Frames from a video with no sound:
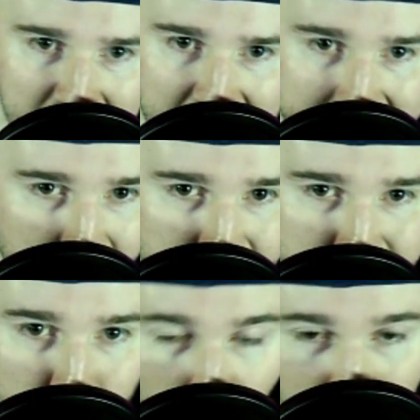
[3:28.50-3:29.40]
They are
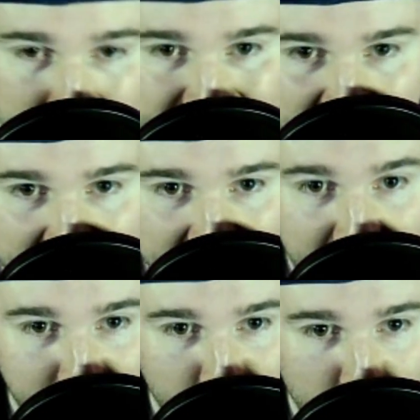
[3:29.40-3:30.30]
just 1-10
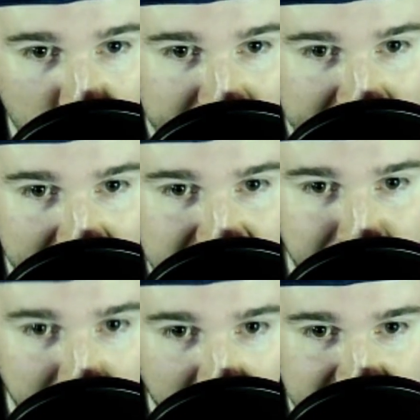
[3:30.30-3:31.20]
on the road against
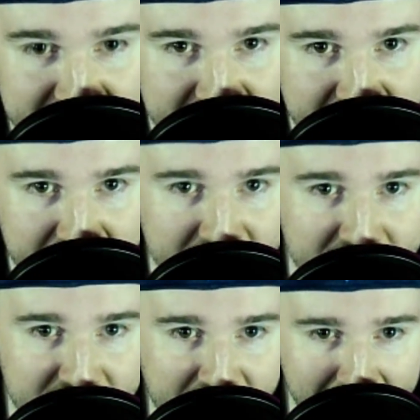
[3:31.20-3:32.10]
Boston,
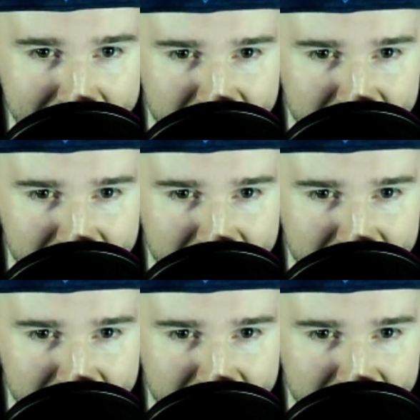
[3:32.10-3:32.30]
kind of